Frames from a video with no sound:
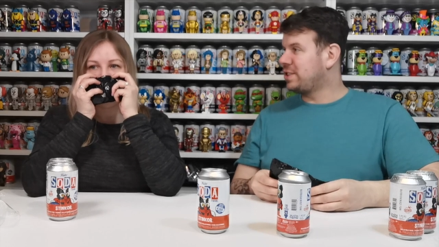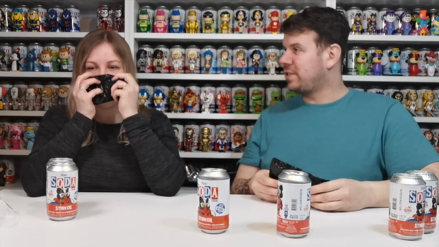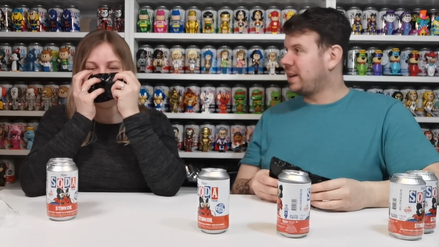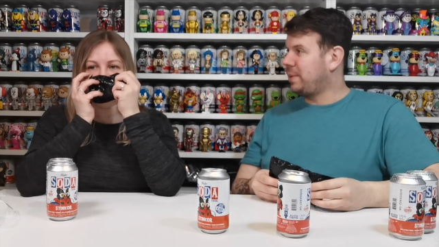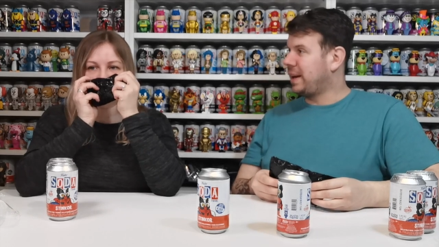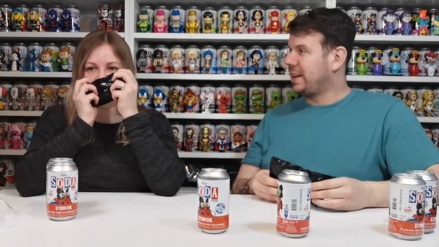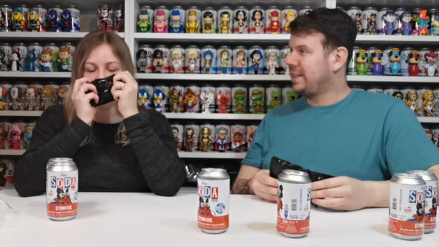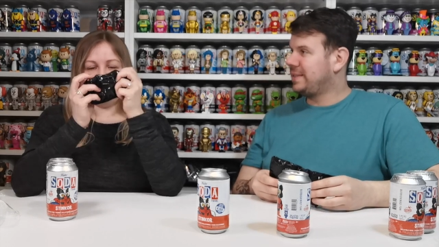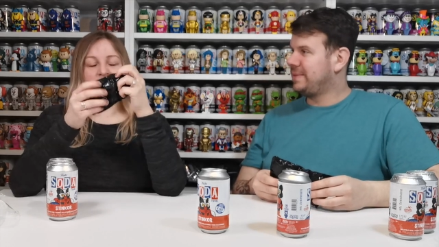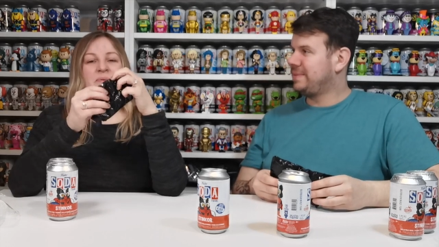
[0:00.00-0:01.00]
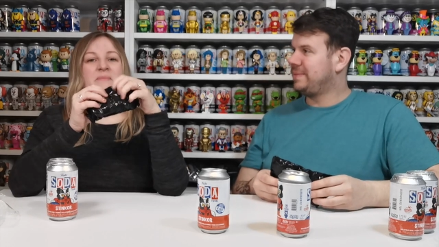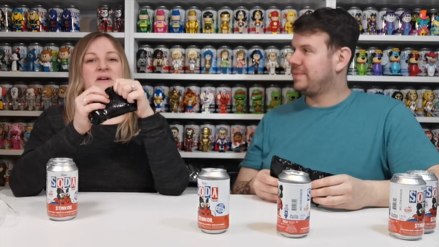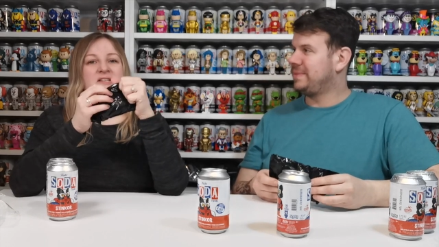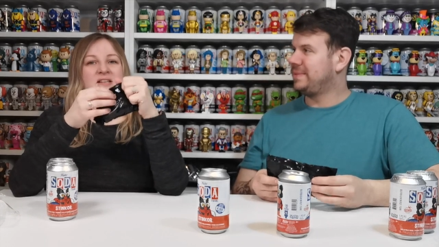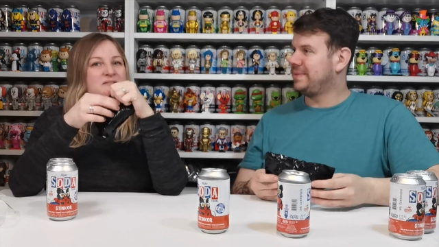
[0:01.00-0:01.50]
Speaker 1: it straight away.
Speaker 2: Yeah, but my
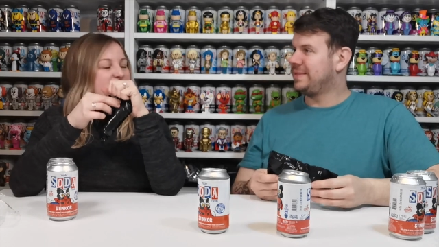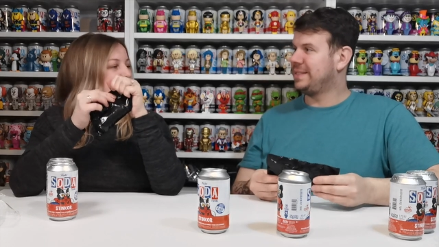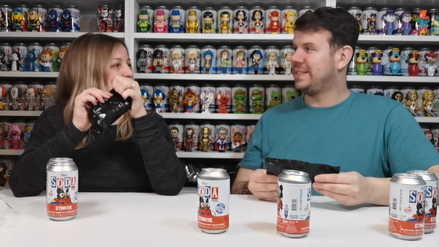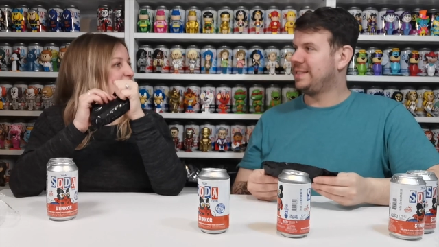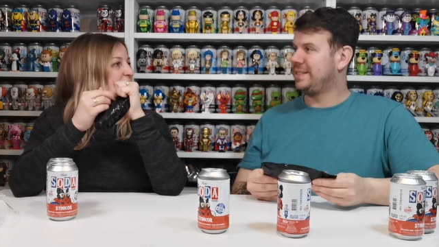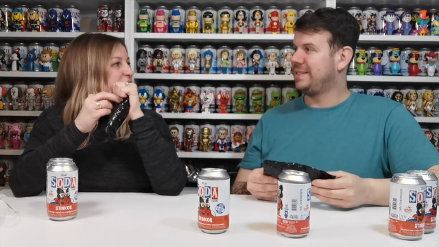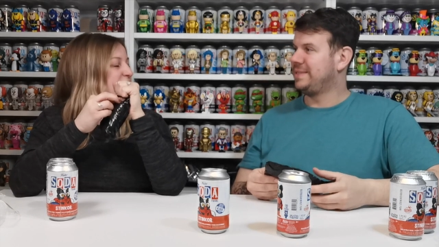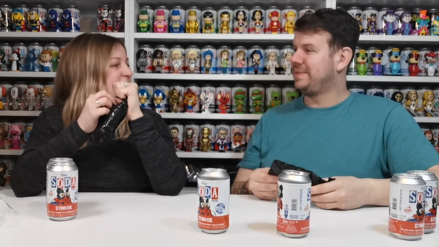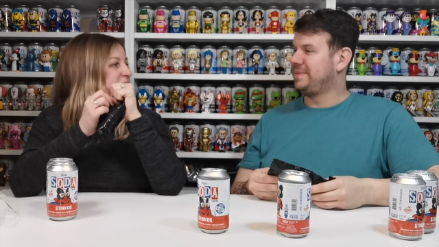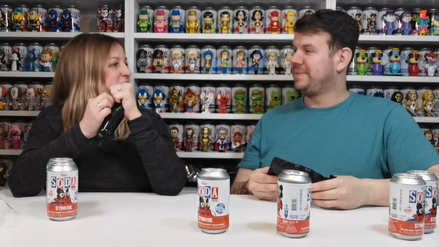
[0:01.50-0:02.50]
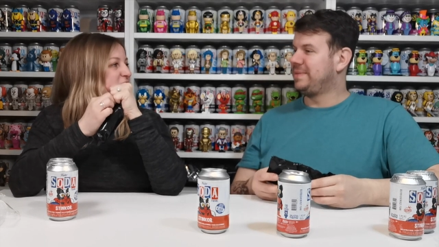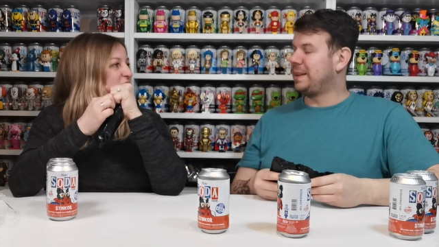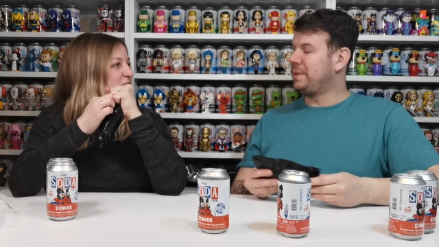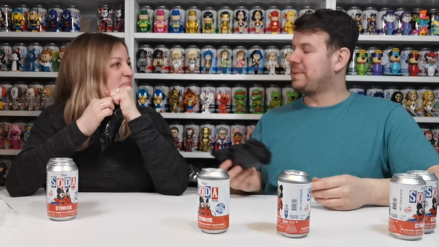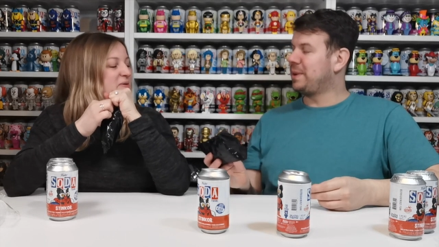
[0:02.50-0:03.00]
sense of smell, everything smells
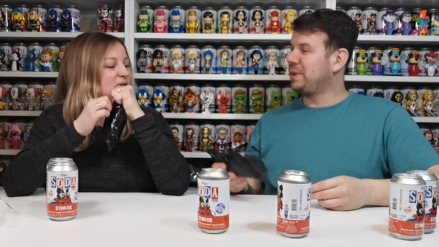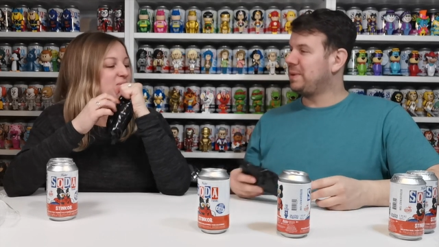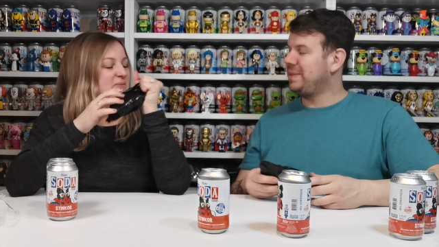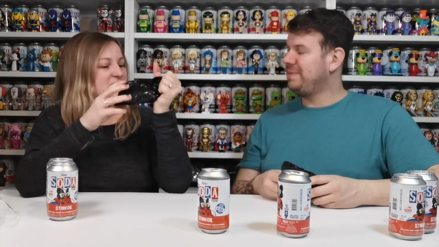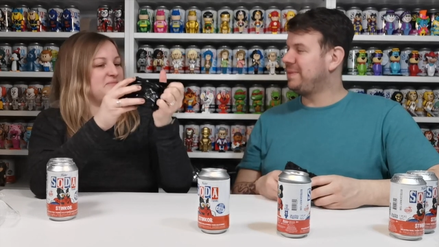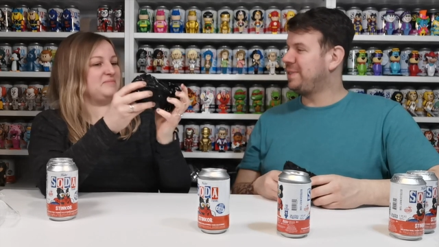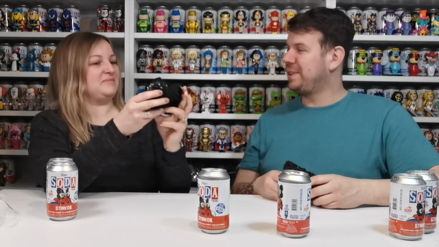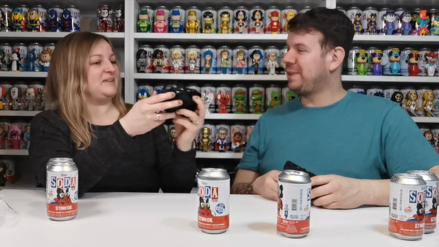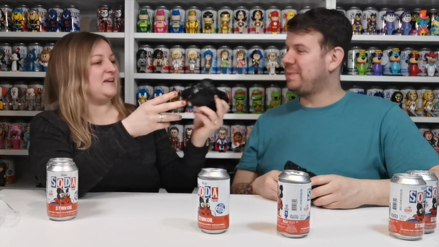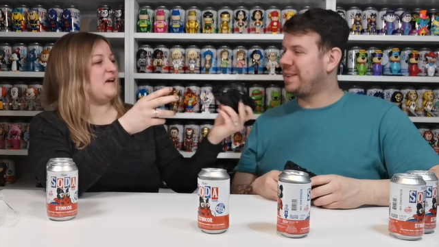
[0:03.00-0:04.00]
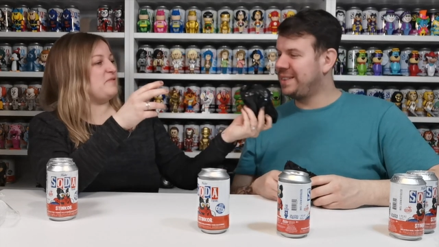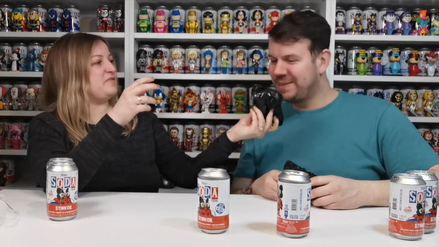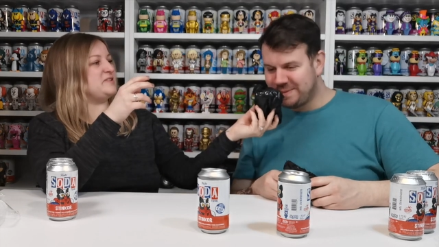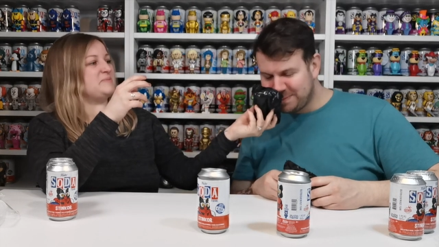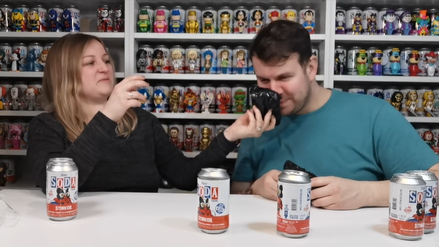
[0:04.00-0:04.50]
Speaker 1: horrible. Let me smell your one. Before you open.
Speaker 2: Everything
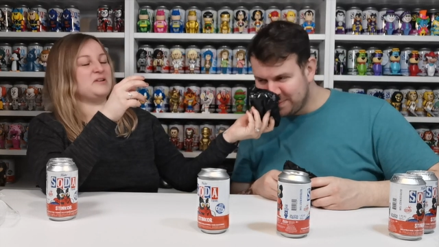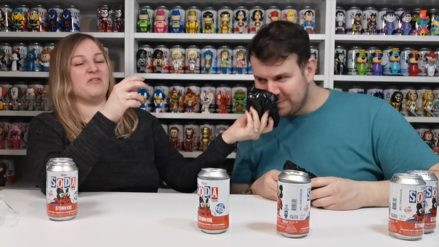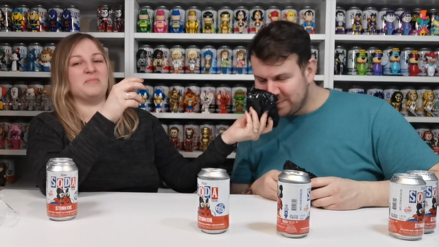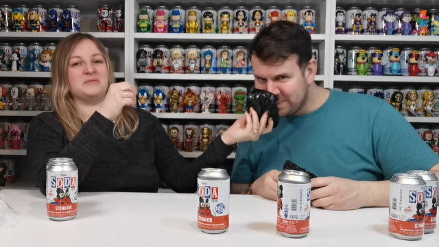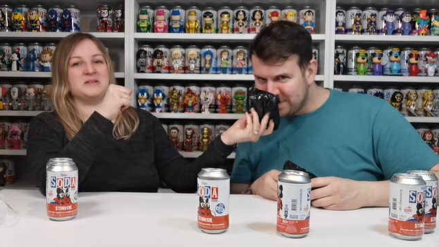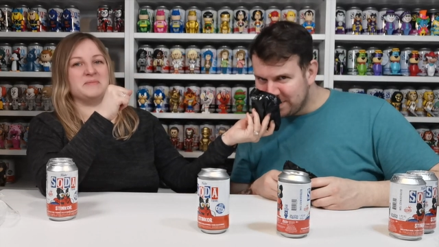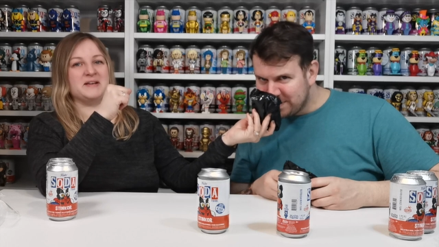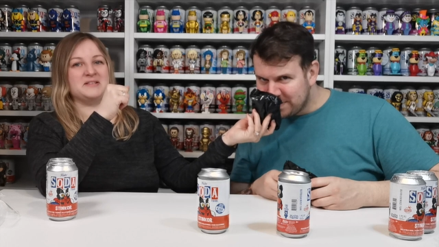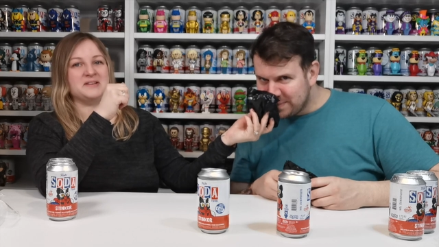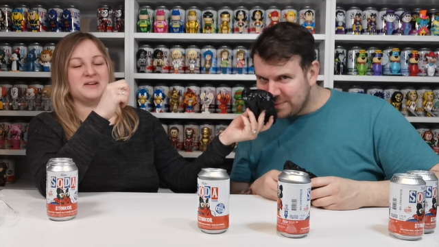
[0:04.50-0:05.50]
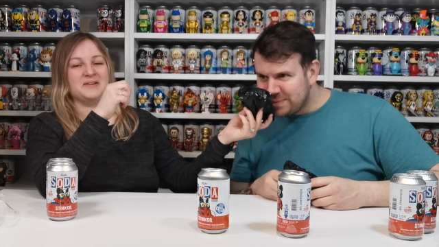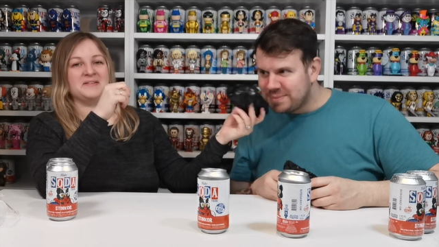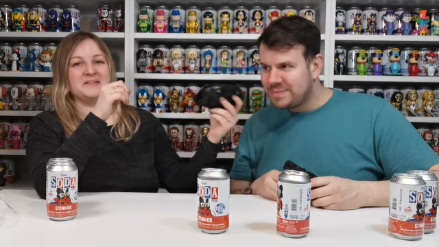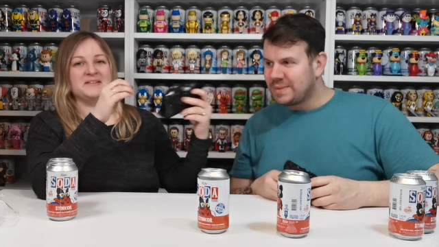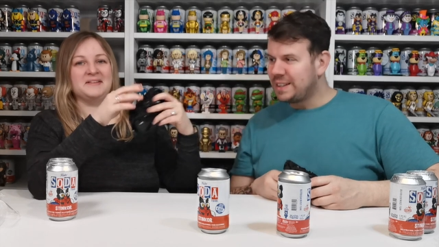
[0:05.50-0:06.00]
smells horrible to me, so... I
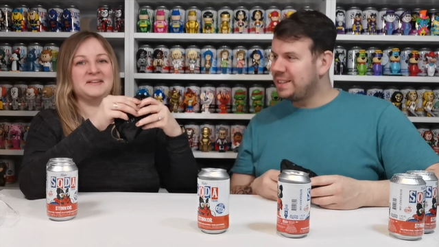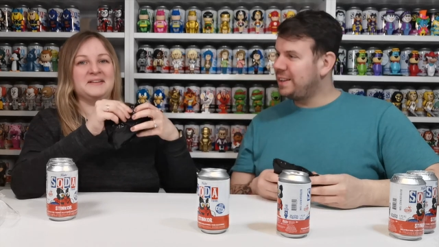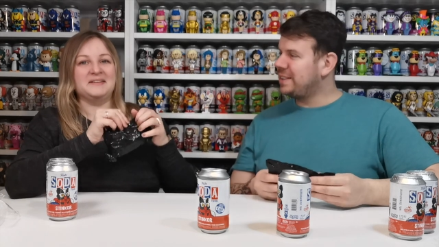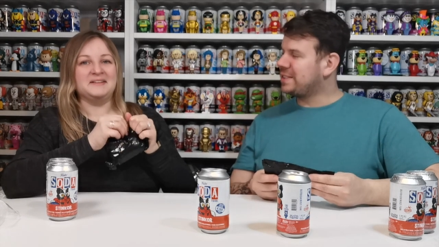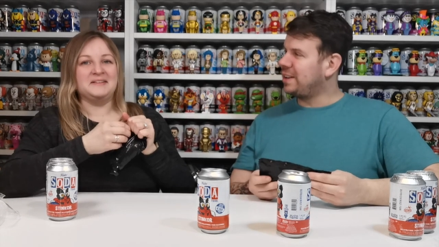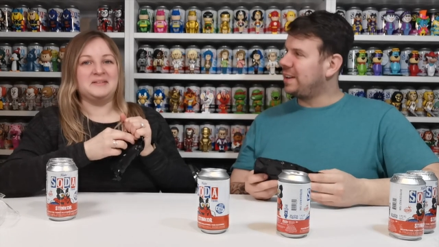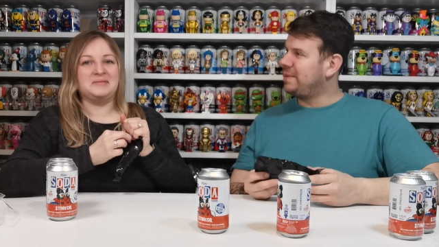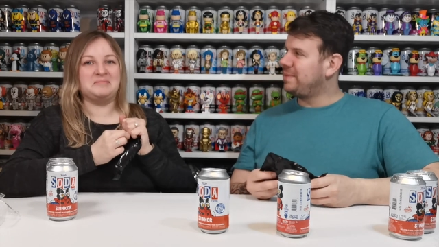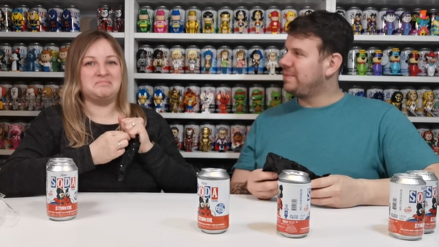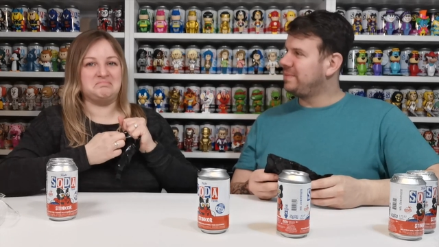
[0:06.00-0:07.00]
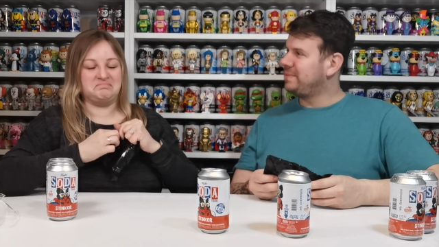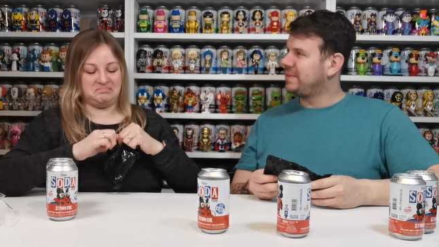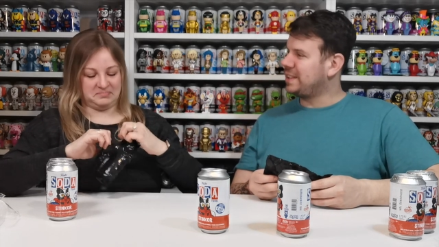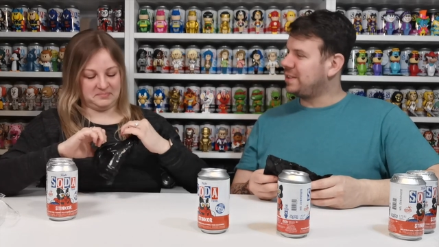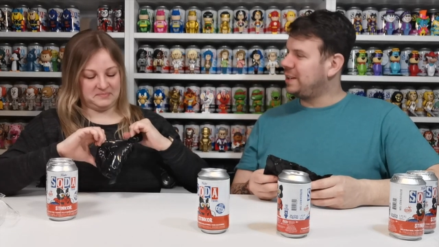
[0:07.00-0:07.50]
Speaker 1: don't know, it's got, um,
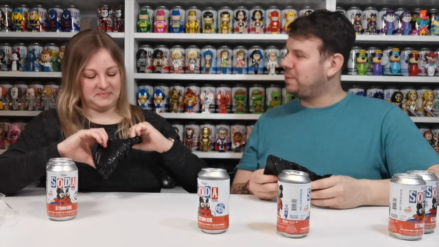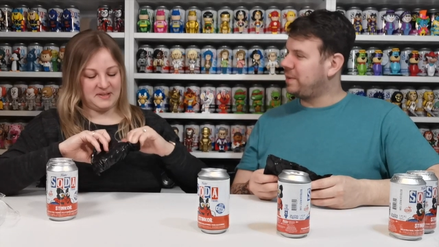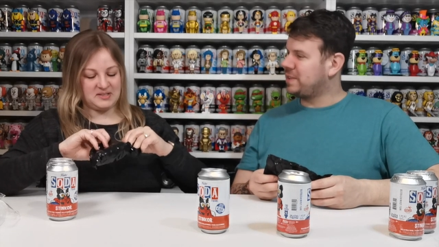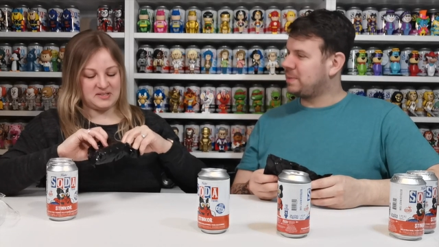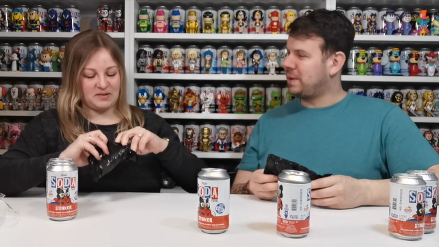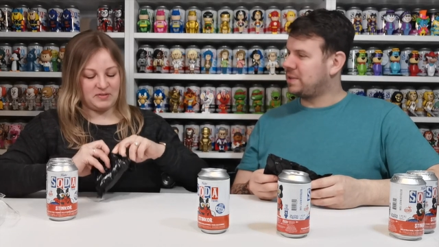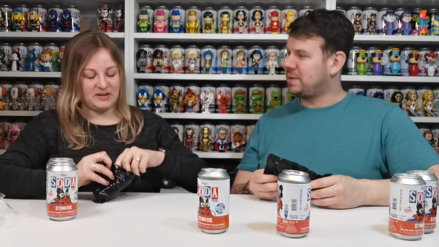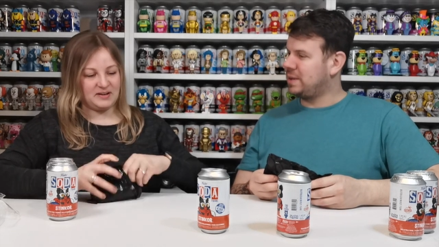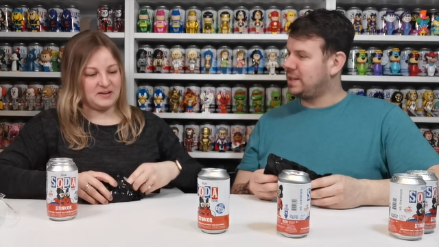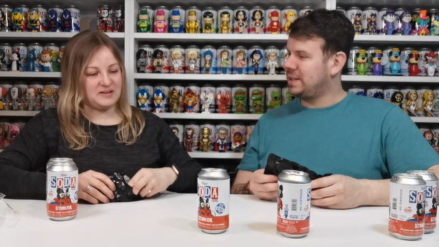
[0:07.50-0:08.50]
it's got a little
Speaker 2: bit Let's of smell Let's just have a look.